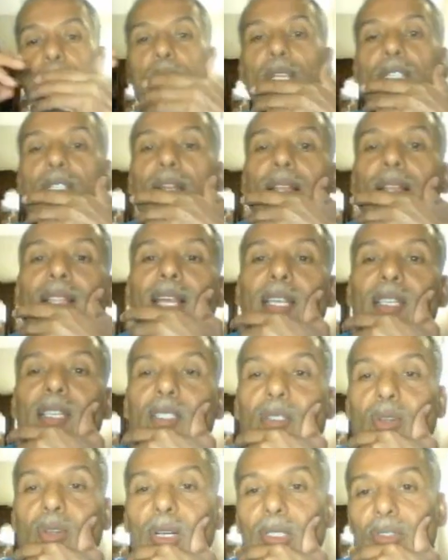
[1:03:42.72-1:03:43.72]
So I'd like
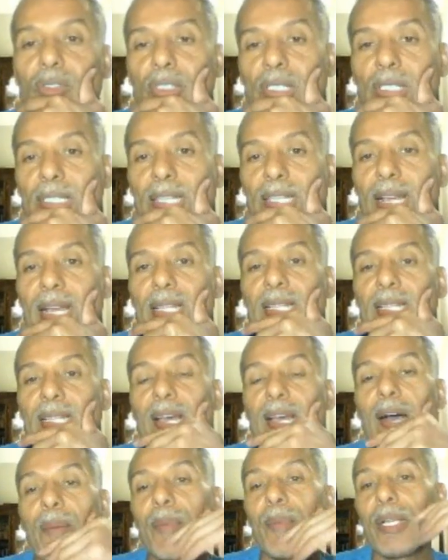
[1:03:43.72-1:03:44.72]
you to understand
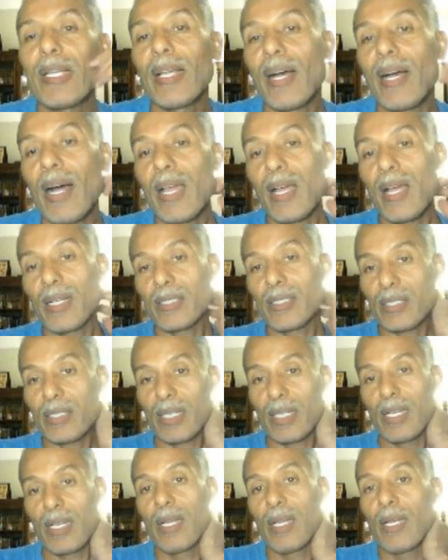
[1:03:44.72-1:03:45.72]
how many
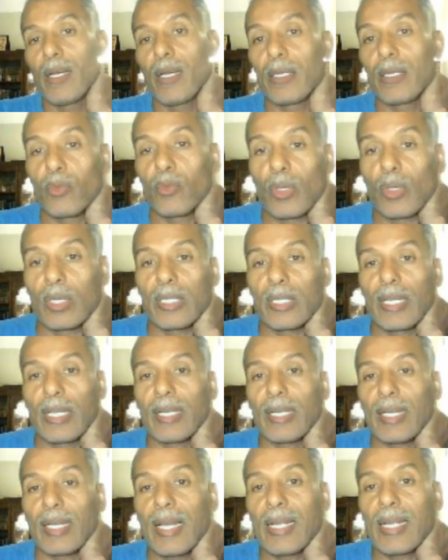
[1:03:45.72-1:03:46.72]
ions it will
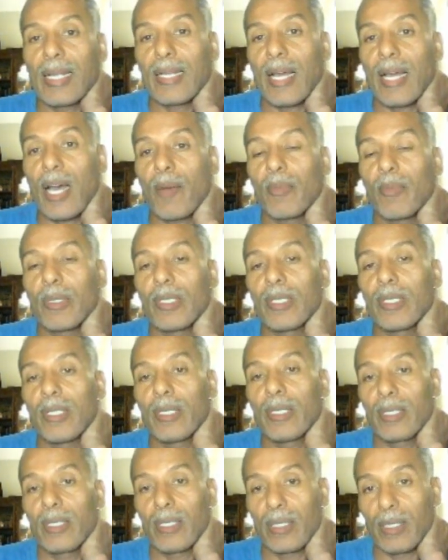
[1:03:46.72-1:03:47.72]
take in, how
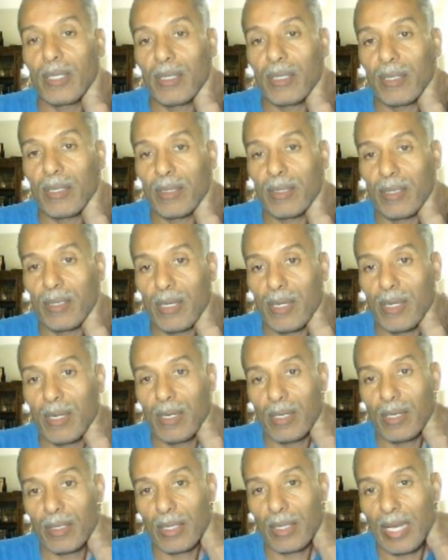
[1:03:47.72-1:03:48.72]
many
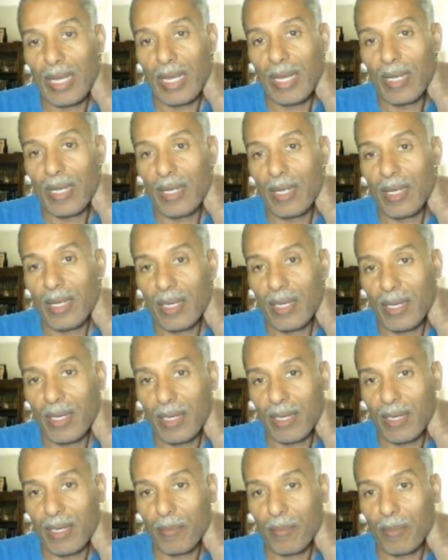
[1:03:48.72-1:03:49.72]
K
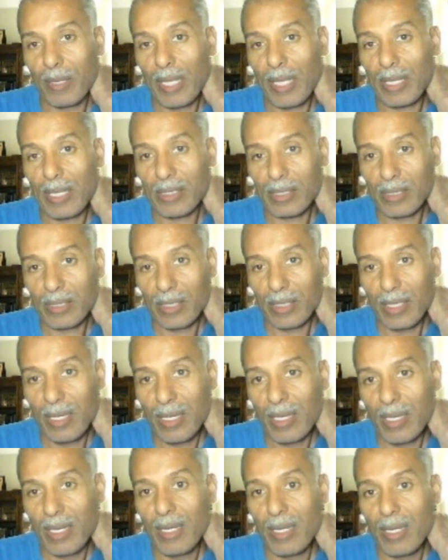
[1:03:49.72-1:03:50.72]
plus
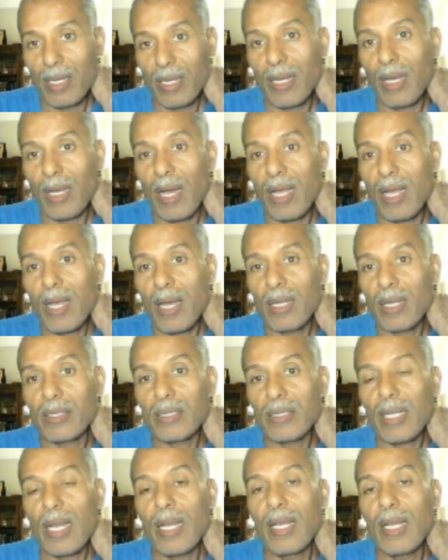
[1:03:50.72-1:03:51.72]

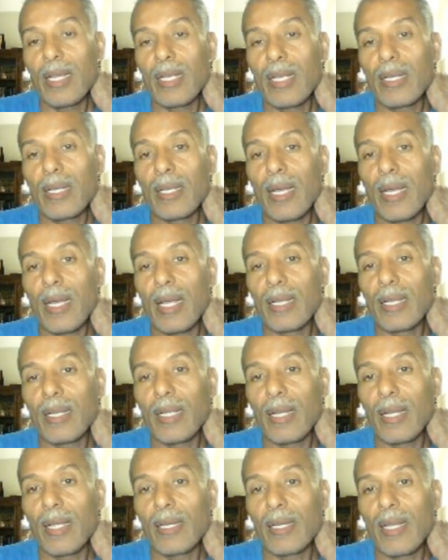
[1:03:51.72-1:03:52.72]
ions in,
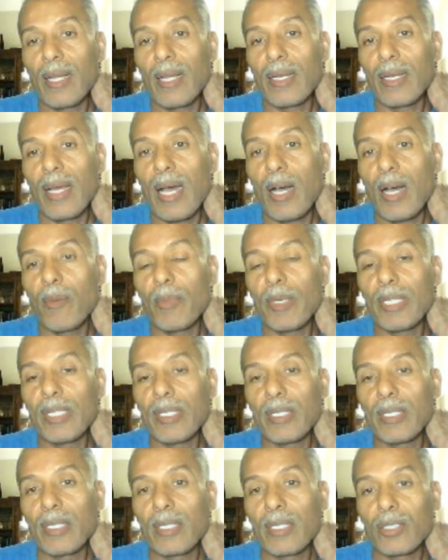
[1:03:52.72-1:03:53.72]
and how
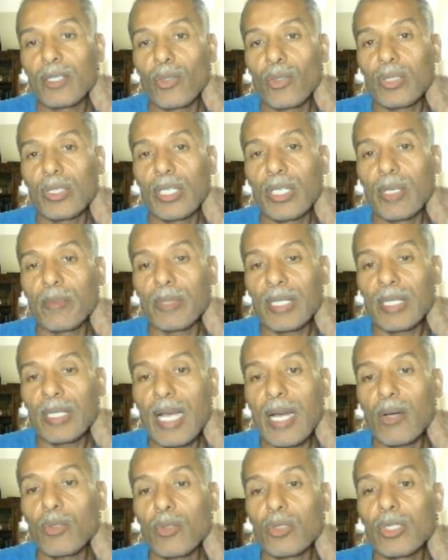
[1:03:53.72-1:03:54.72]
many sodiums
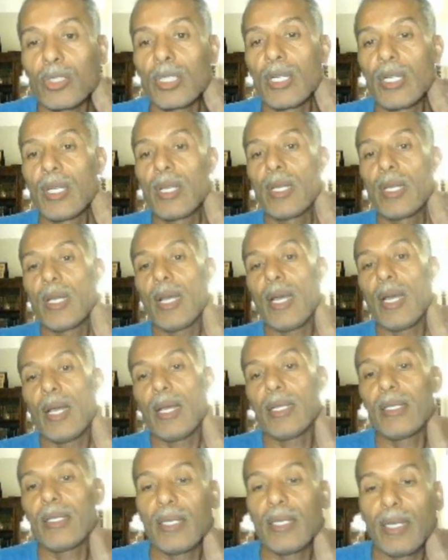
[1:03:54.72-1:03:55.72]
out,
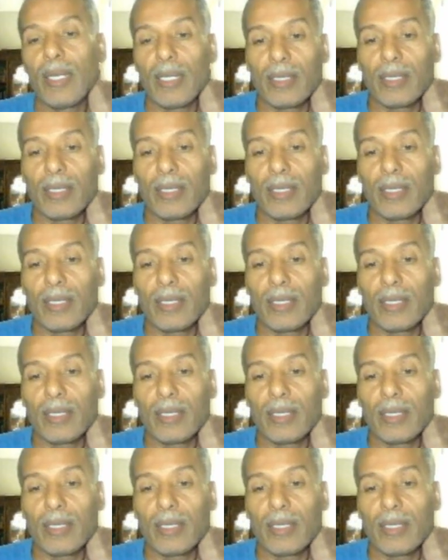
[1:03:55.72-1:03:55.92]
and